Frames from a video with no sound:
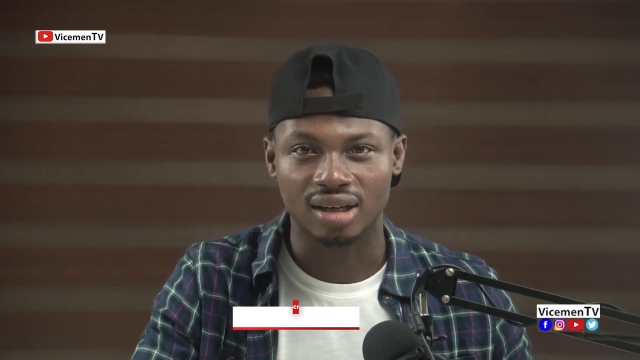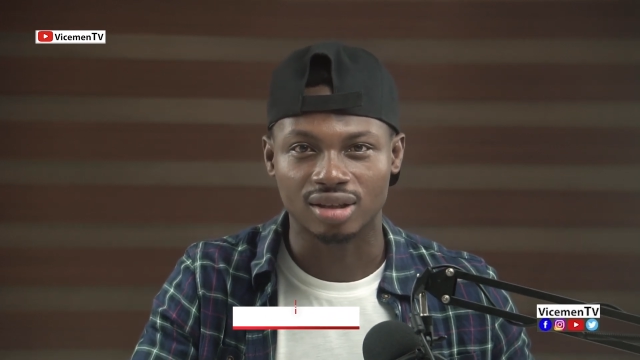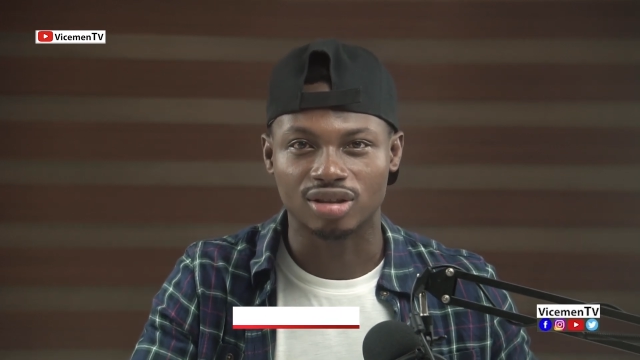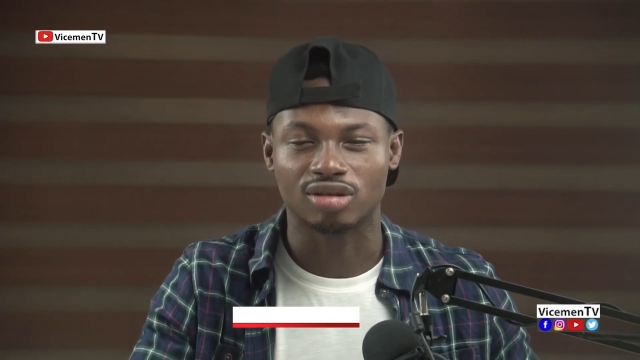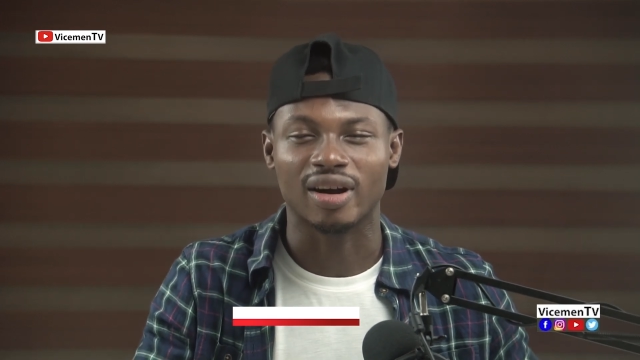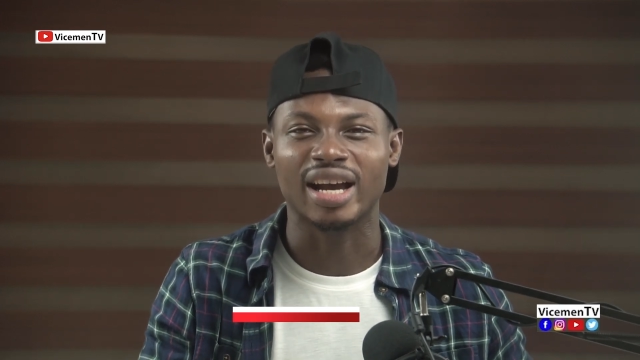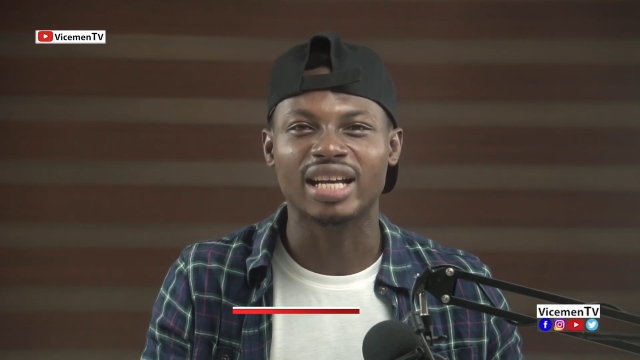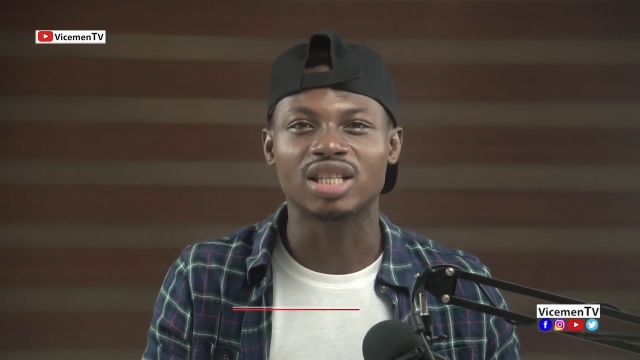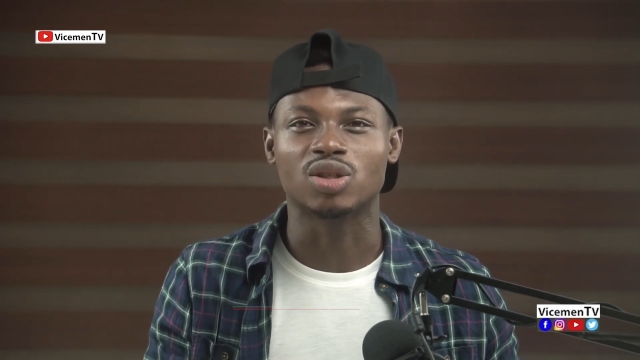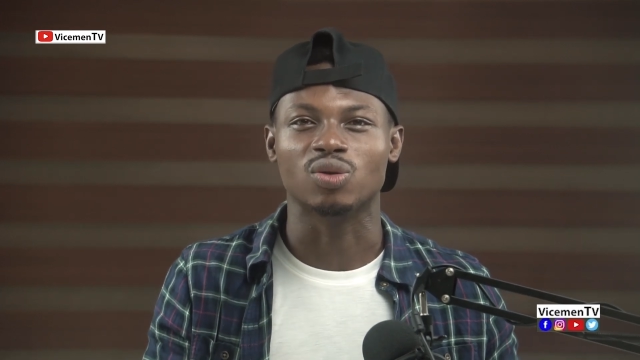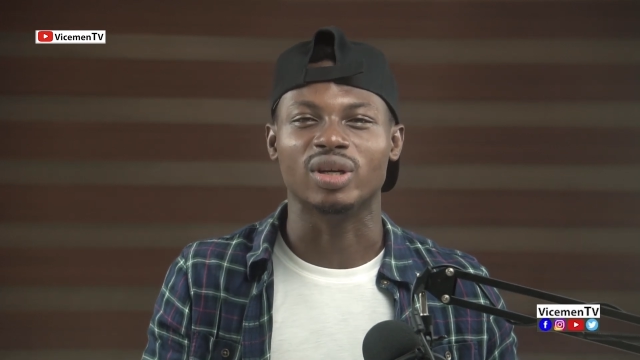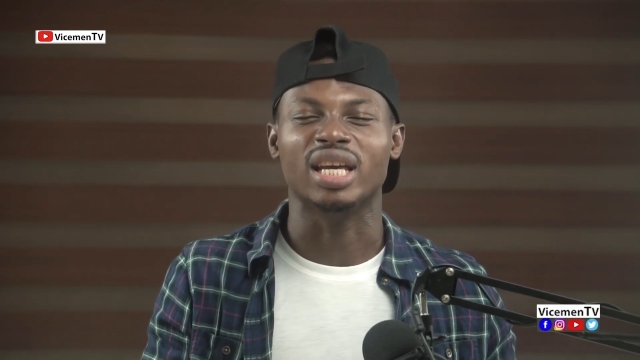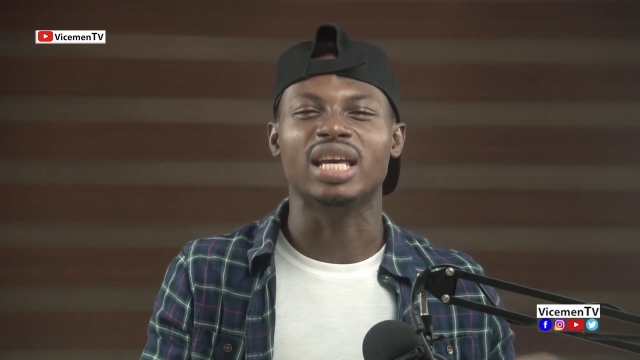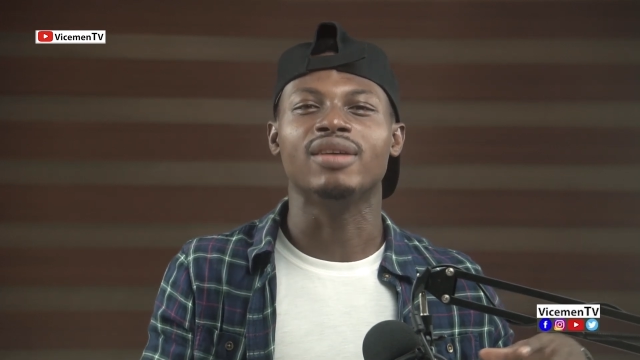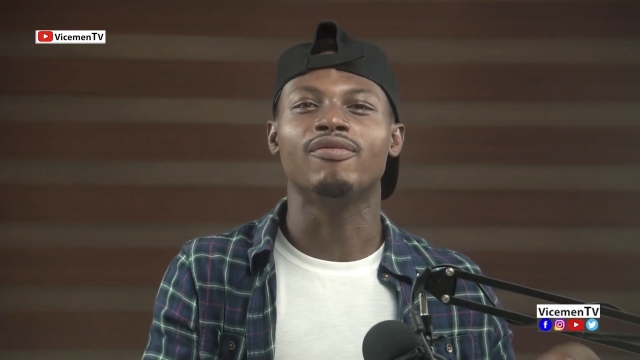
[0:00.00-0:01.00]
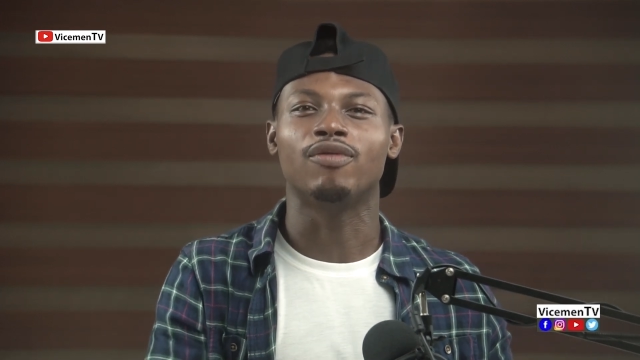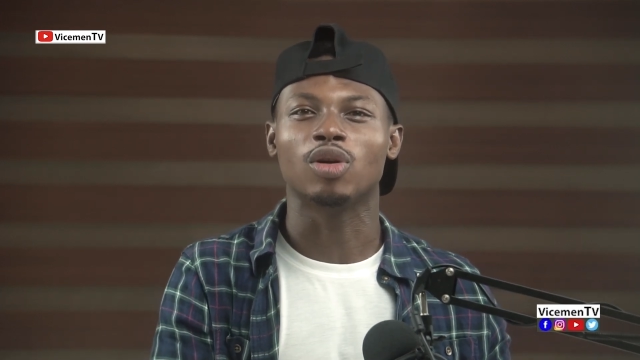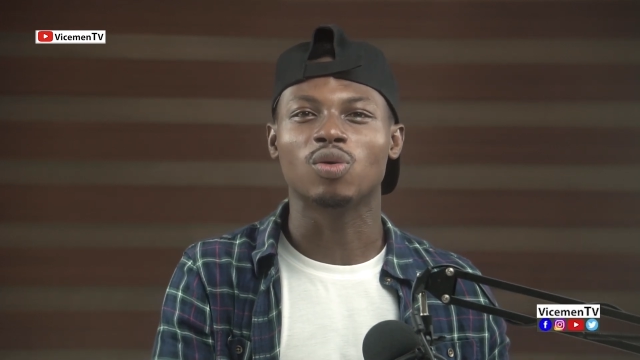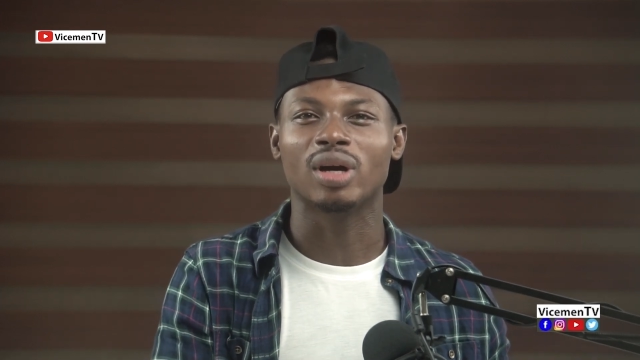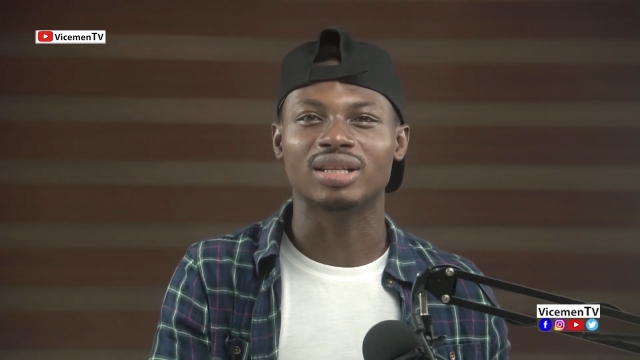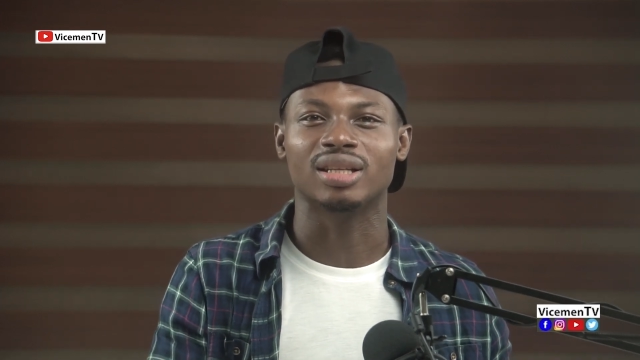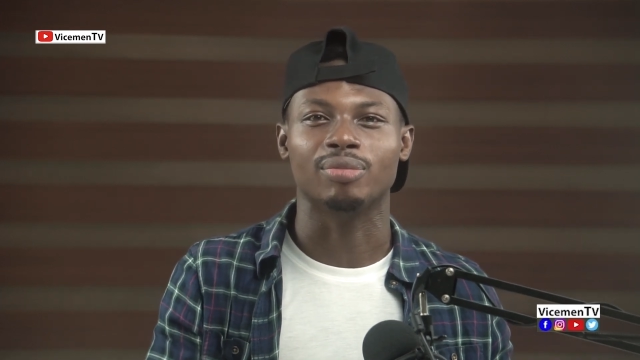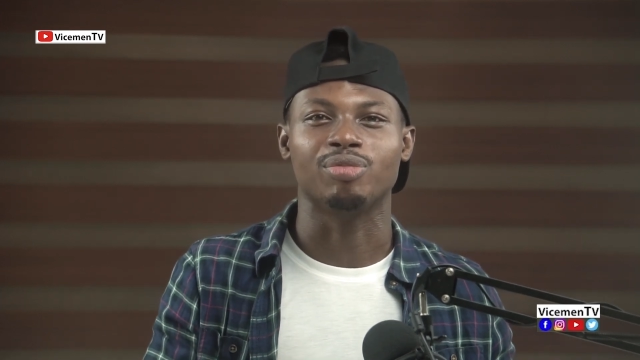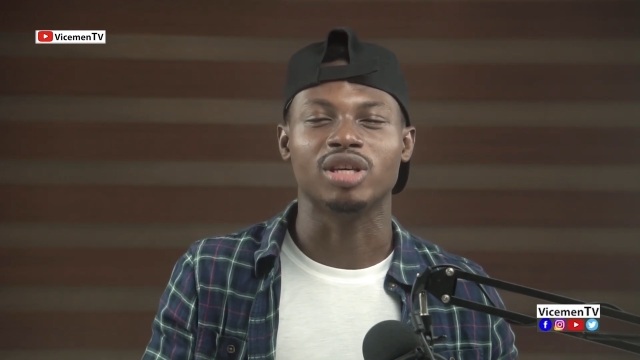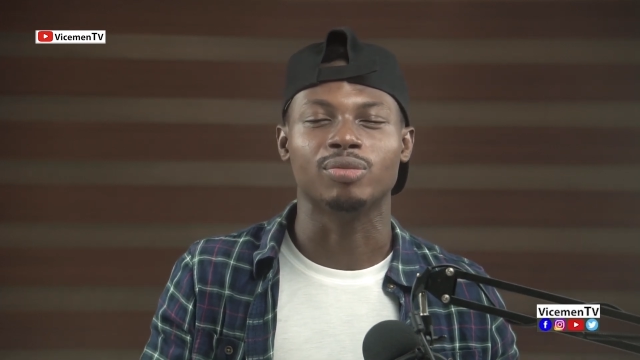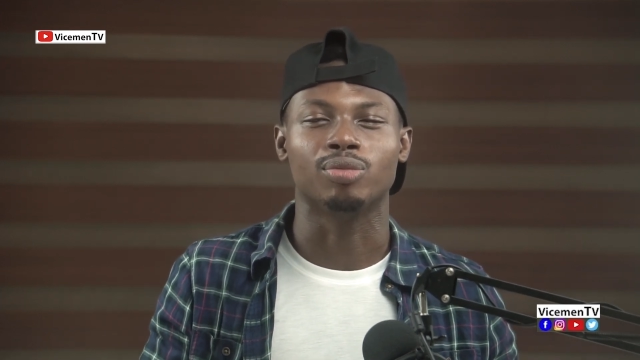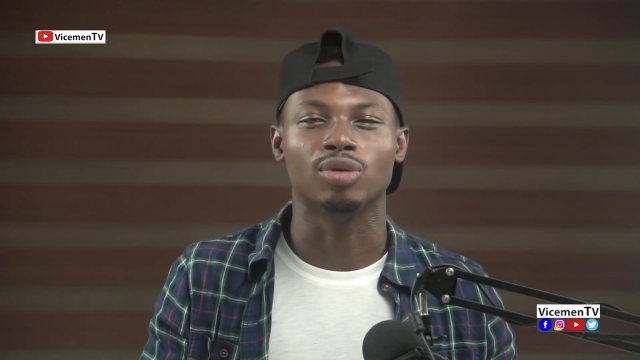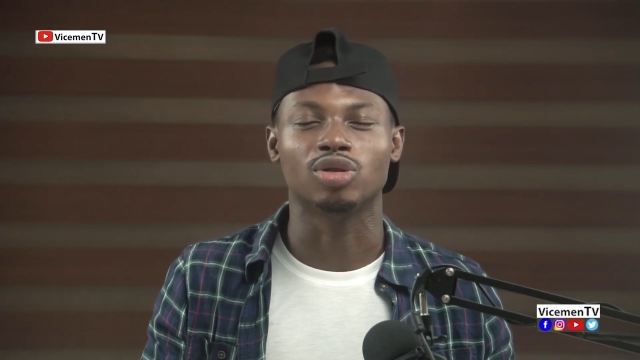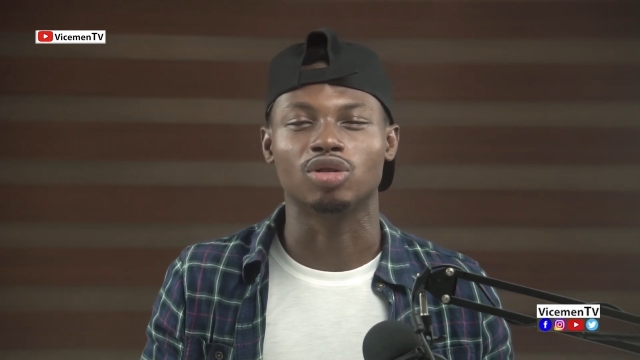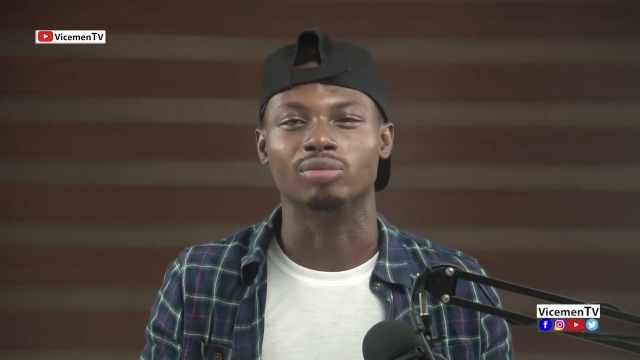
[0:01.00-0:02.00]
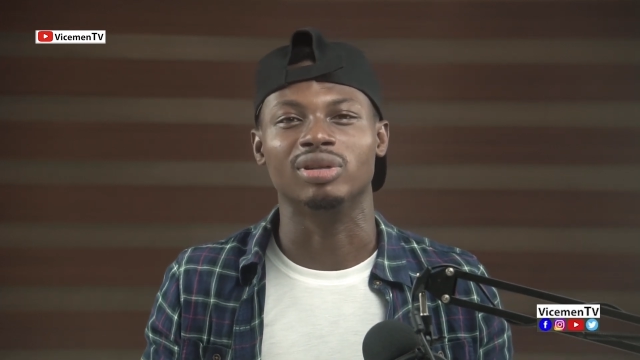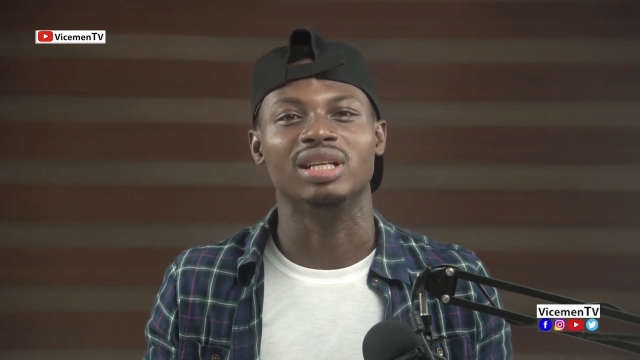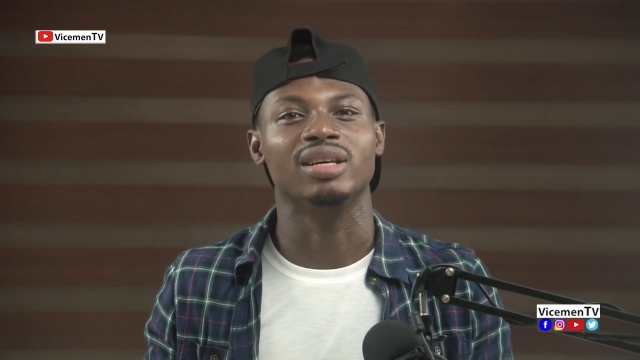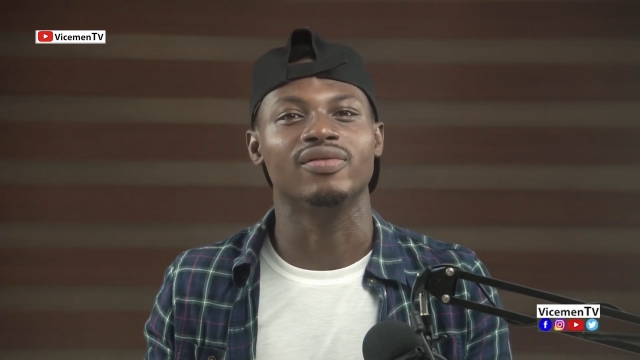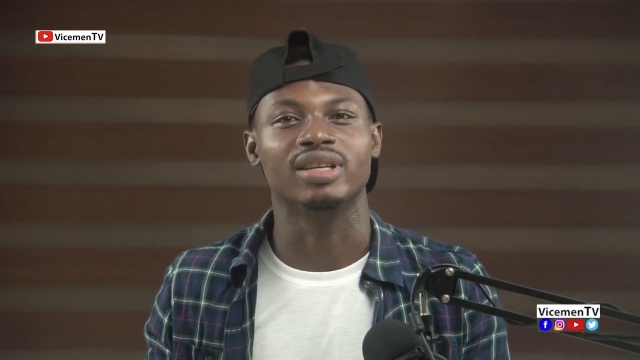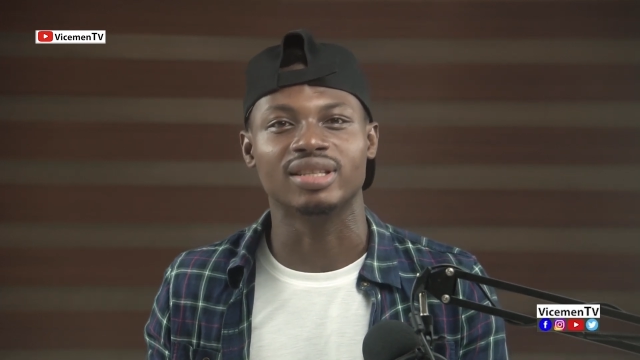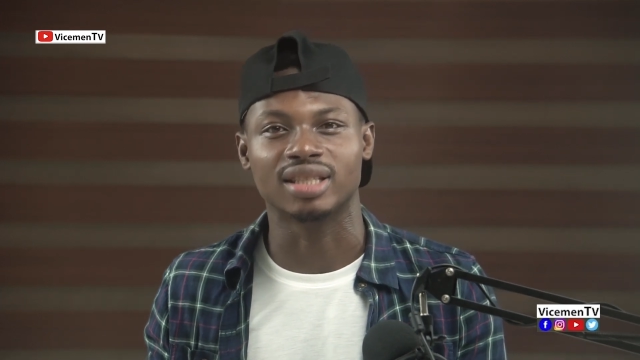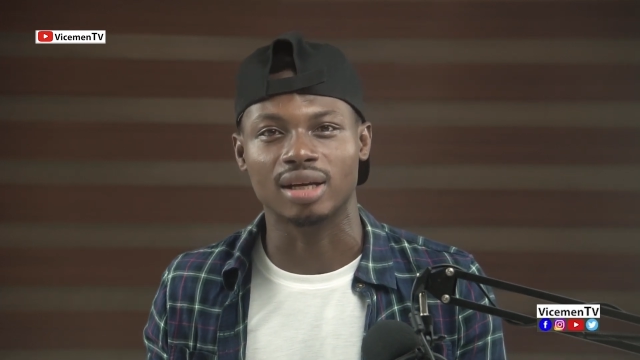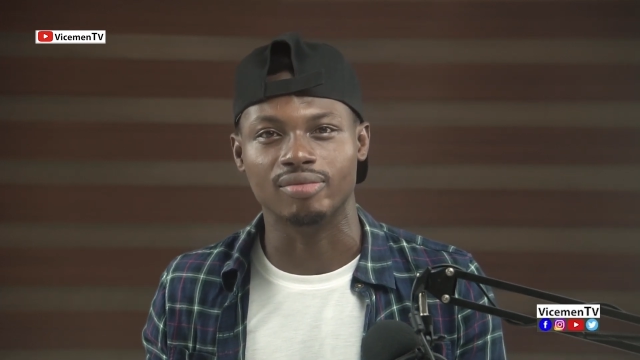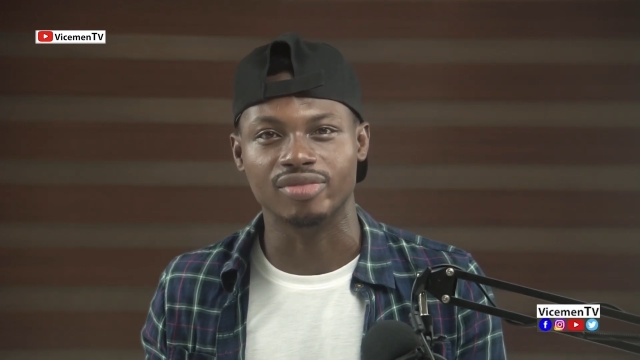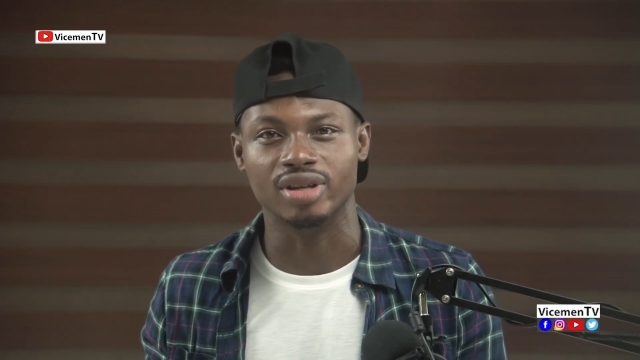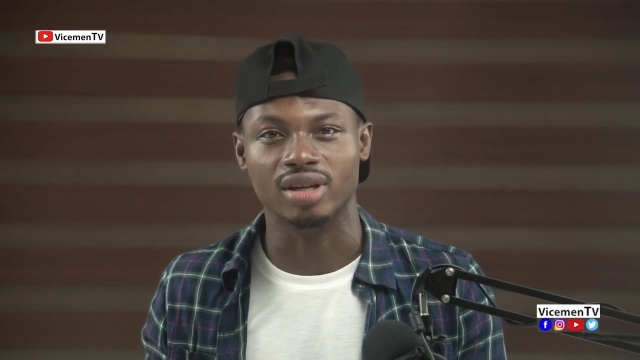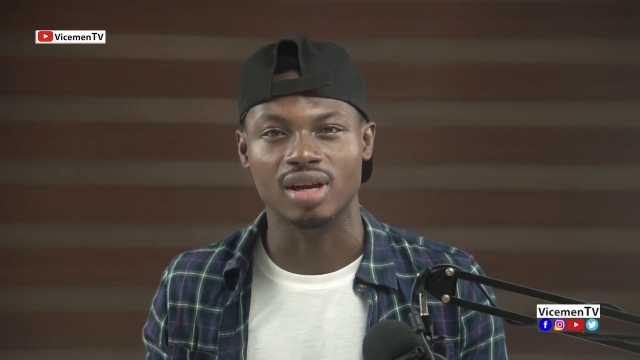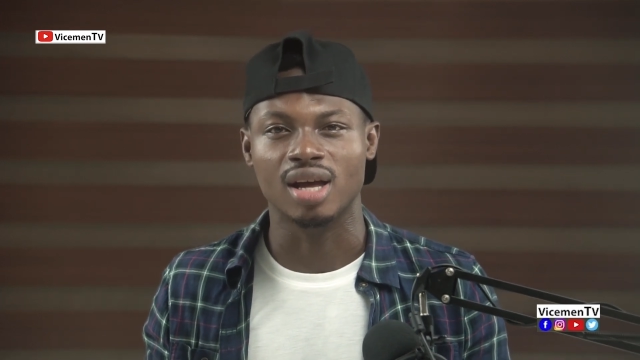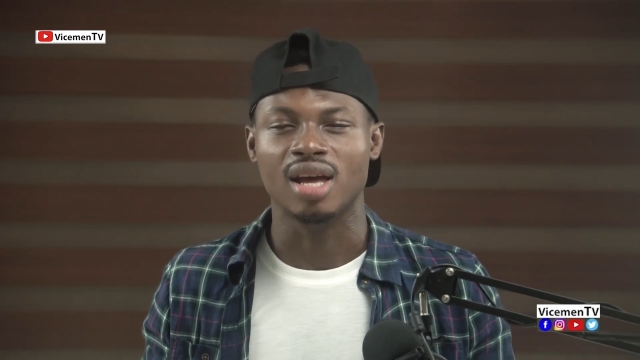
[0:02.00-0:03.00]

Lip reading: trying to influence the people to believe in something.